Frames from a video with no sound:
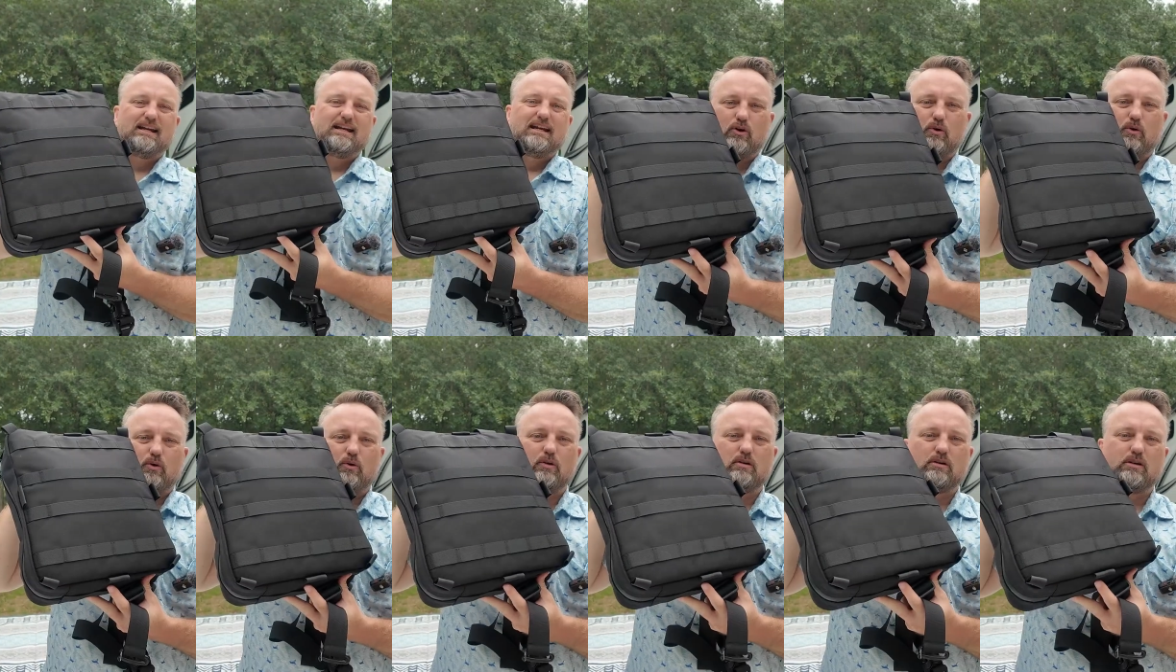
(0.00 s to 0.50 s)

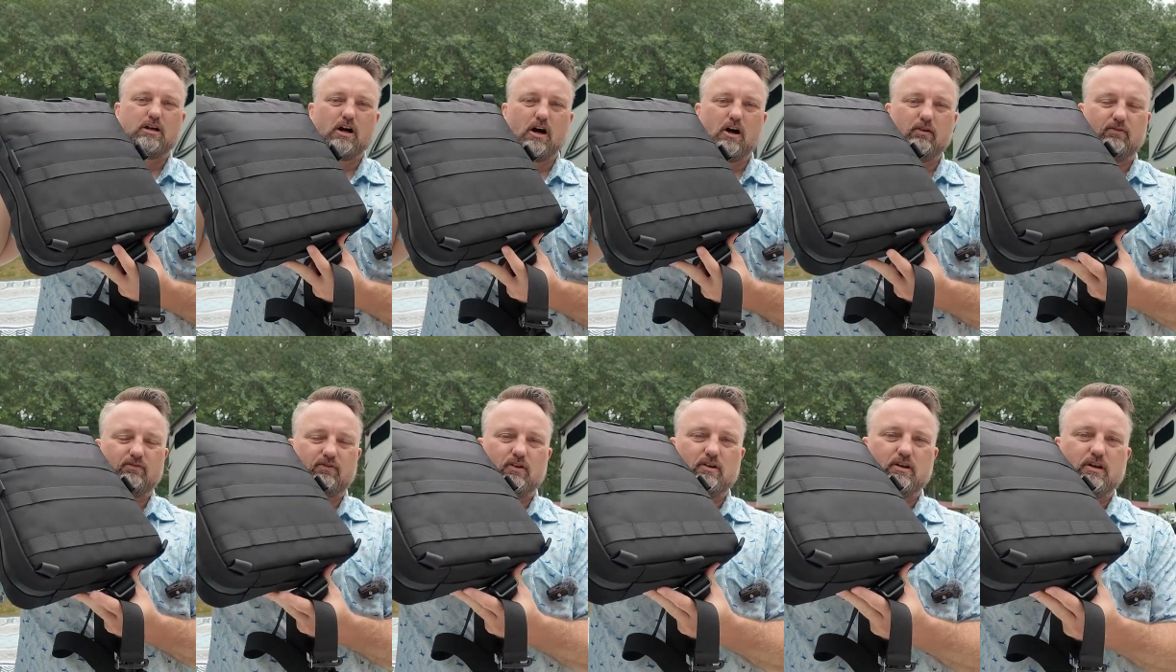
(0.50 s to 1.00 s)
to
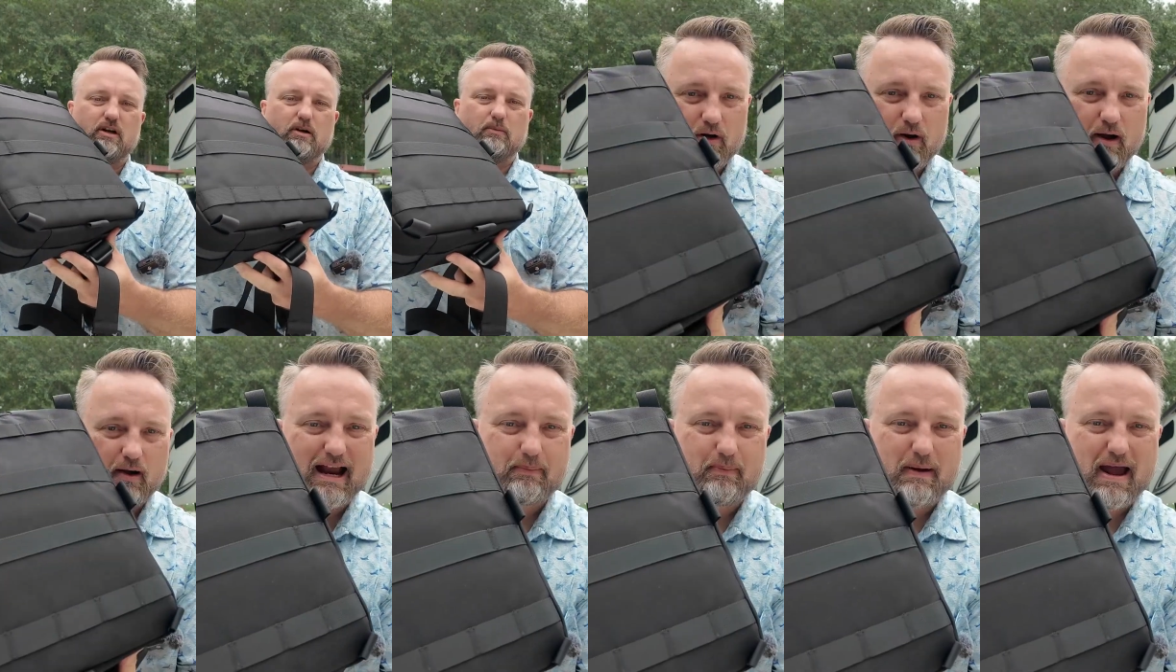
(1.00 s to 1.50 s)
go for your
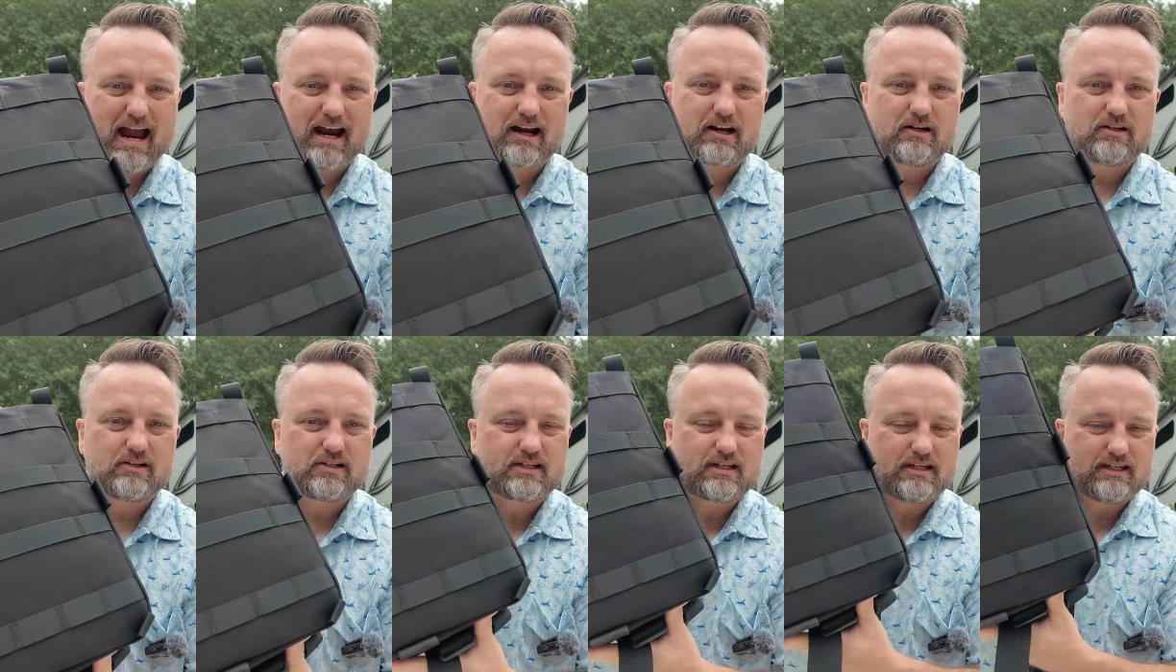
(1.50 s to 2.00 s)

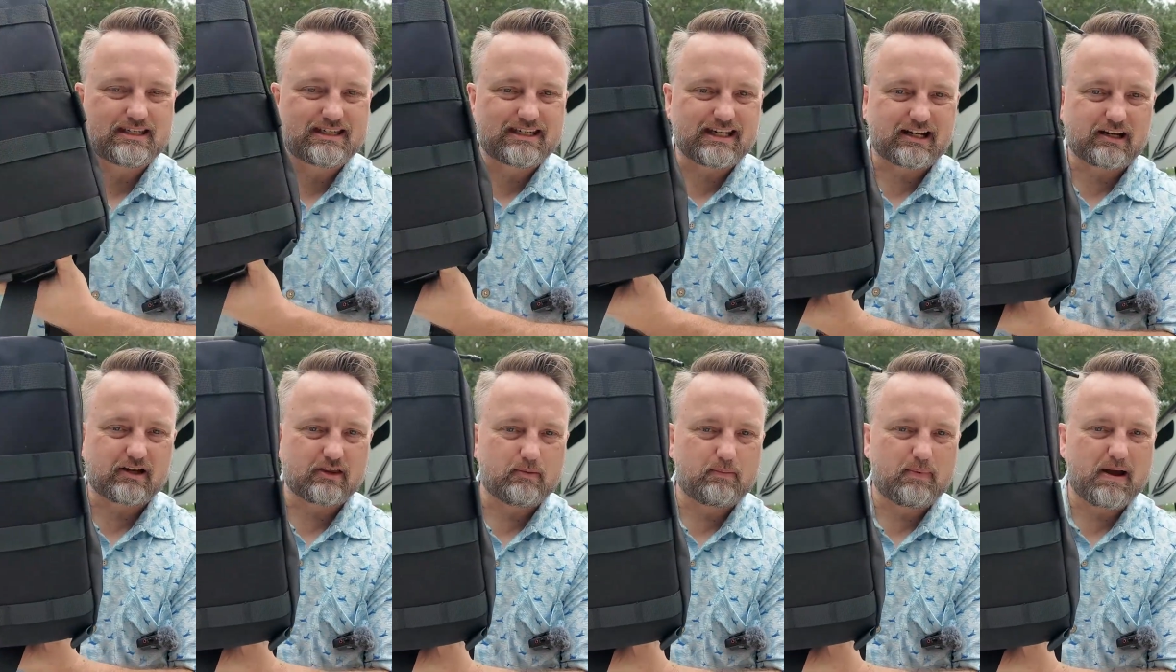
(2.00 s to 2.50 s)
backpackers, to
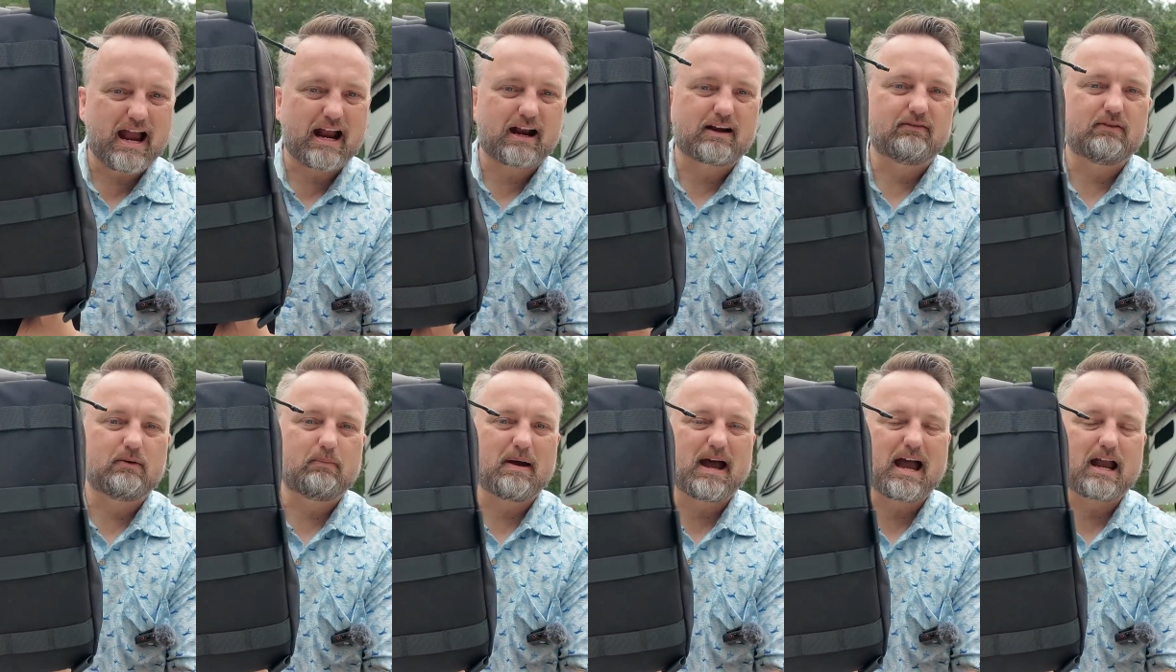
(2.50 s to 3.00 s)
stick on the back
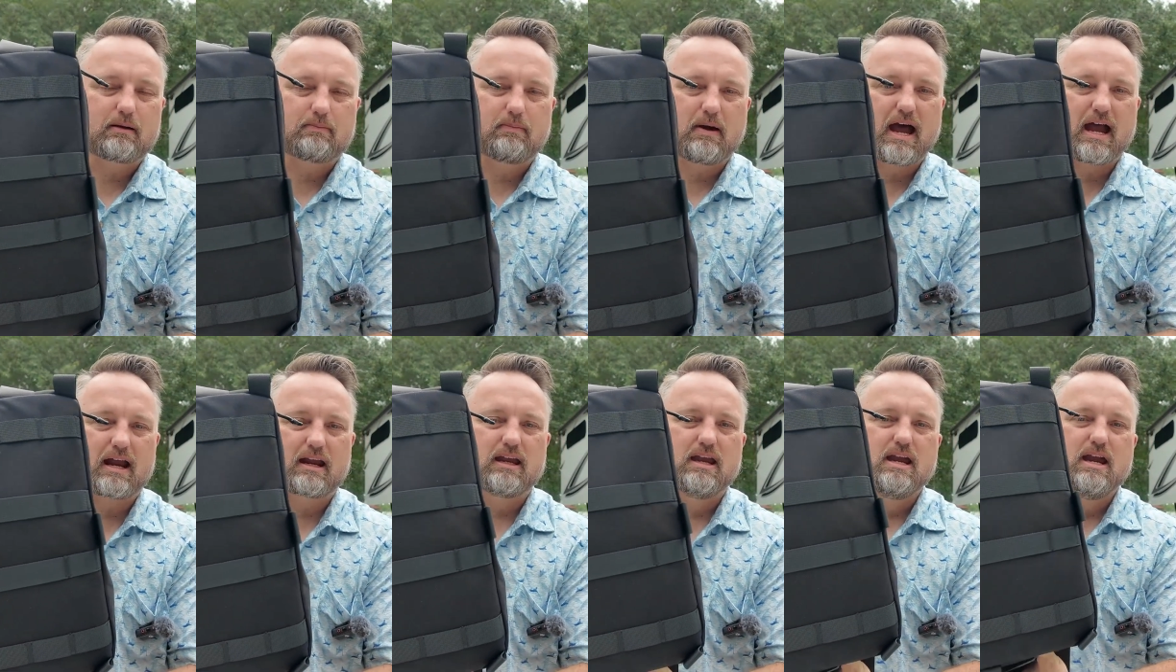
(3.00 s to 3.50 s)
of a
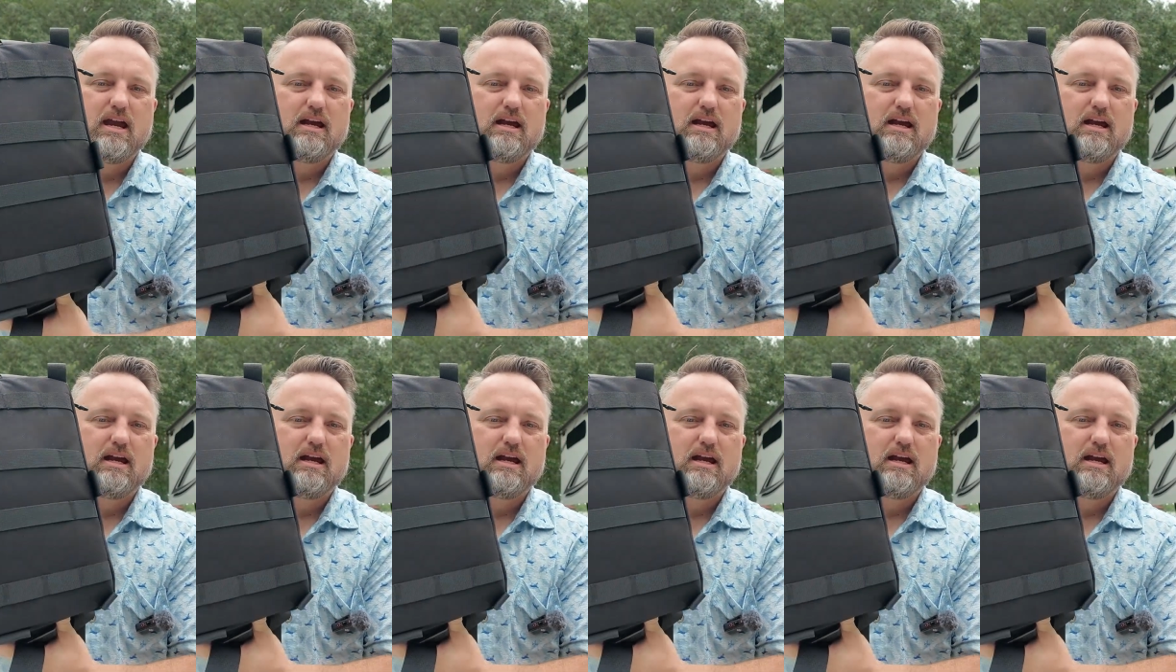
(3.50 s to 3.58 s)
backpack